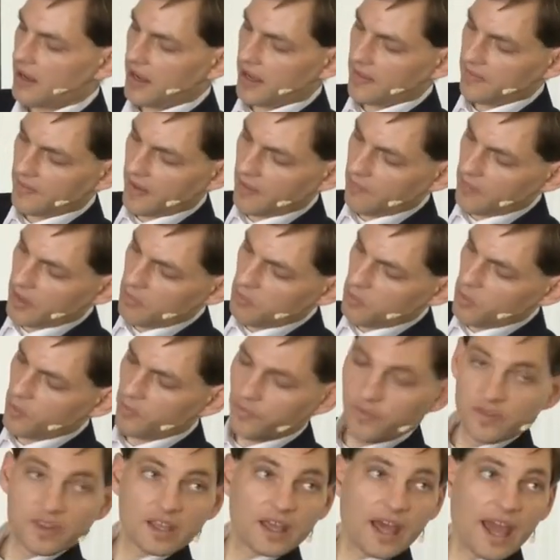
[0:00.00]
And then we
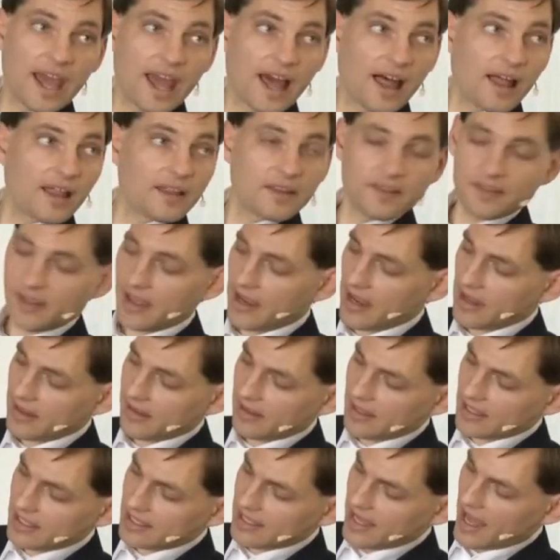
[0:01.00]
moved
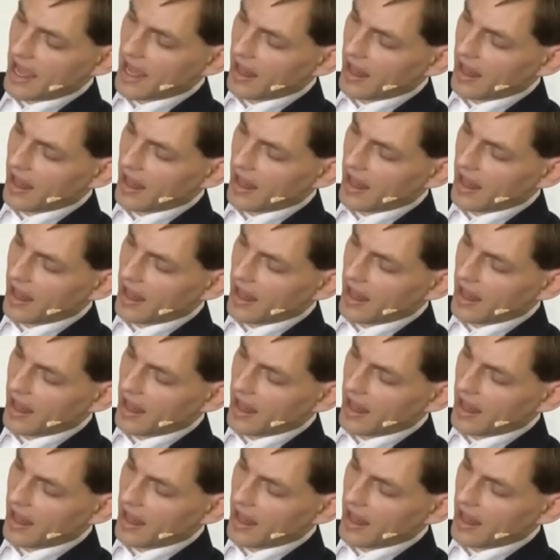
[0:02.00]
this